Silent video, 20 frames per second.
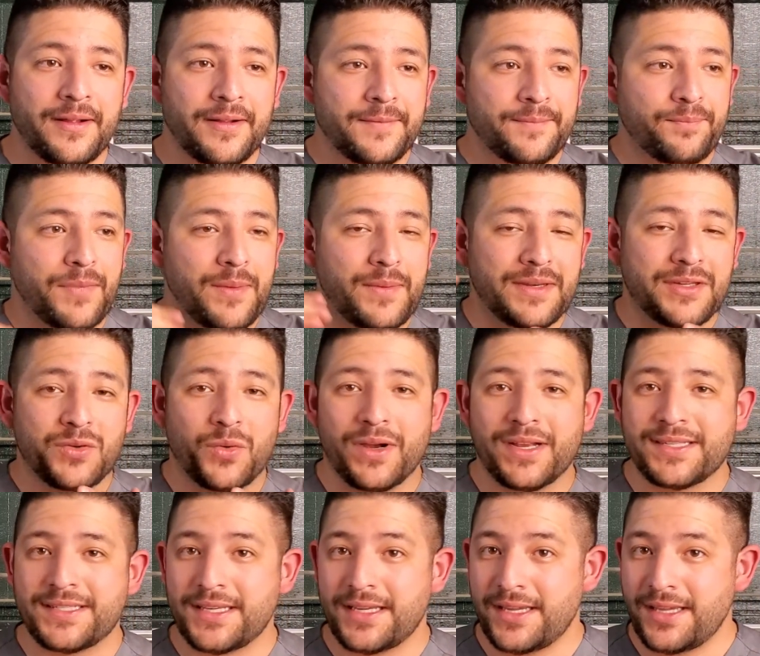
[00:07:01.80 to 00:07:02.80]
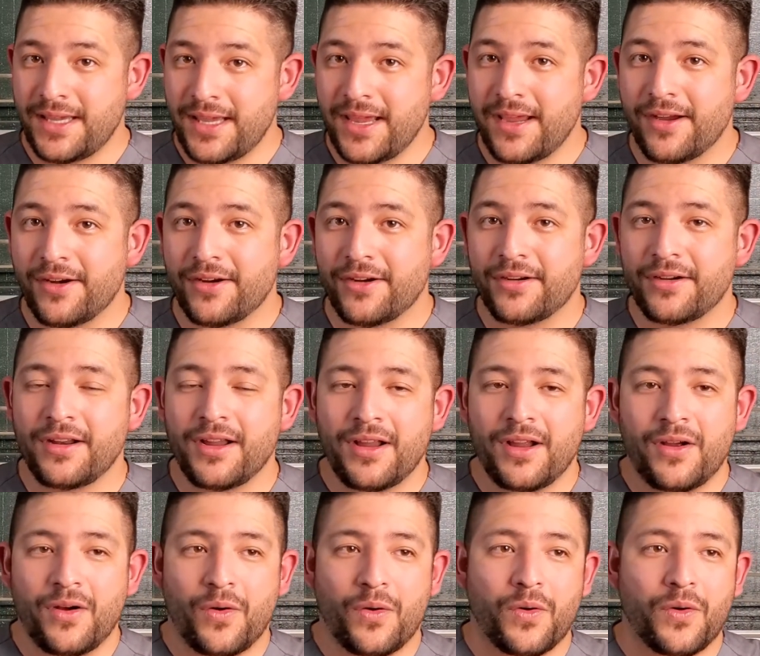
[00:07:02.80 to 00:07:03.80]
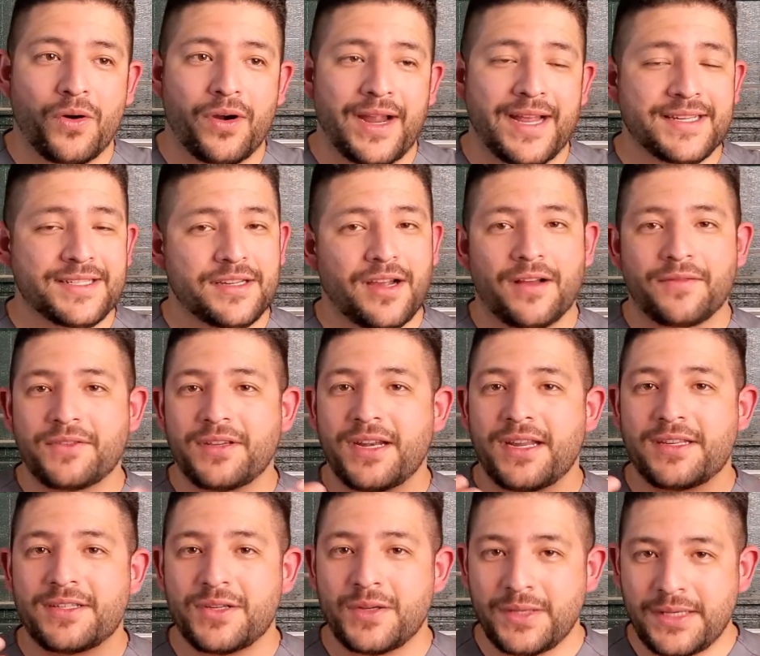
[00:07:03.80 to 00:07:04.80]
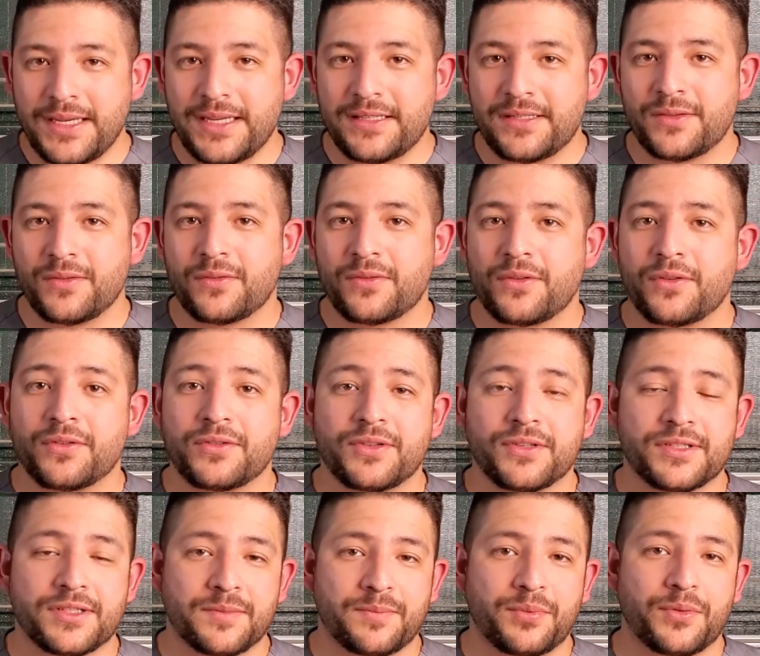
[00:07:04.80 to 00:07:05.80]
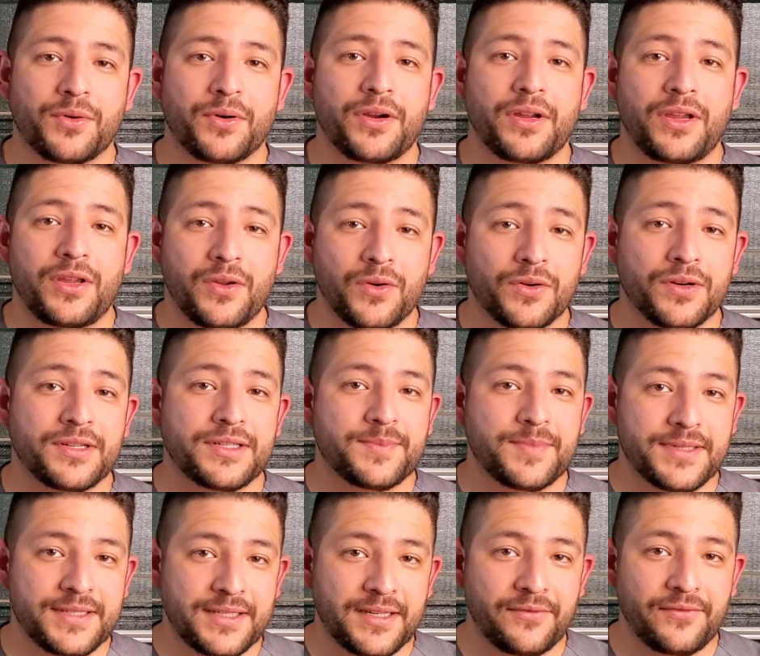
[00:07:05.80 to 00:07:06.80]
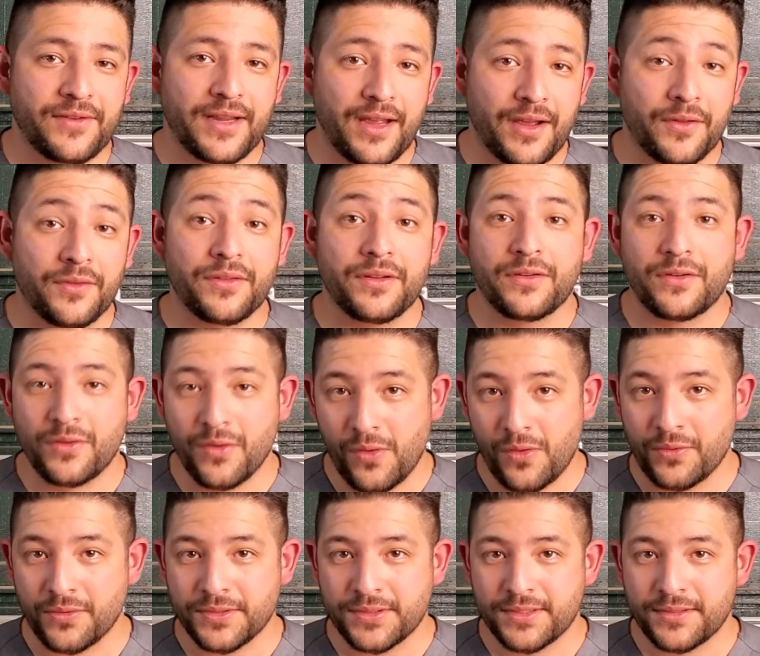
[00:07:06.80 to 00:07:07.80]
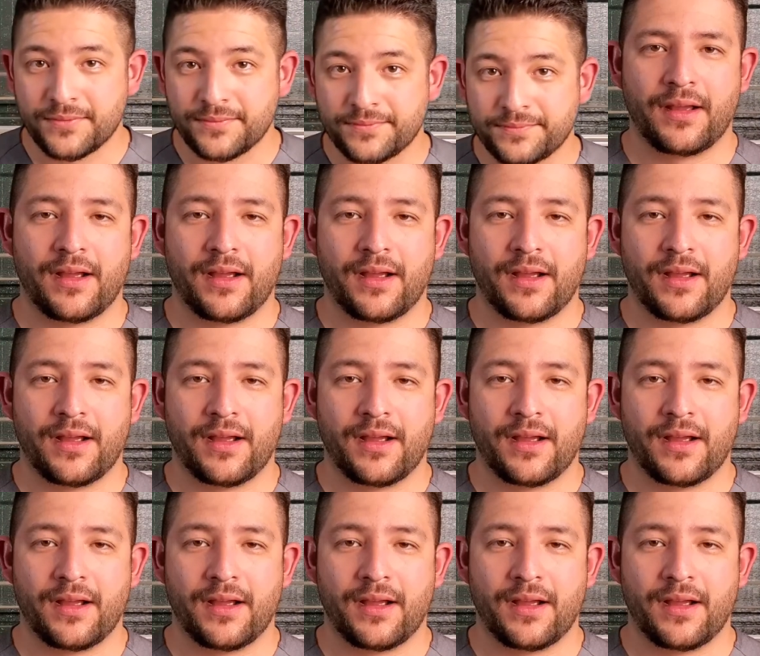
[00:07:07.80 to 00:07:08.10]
maybe twice a year, or as often as you need to in order to support your specific health goals.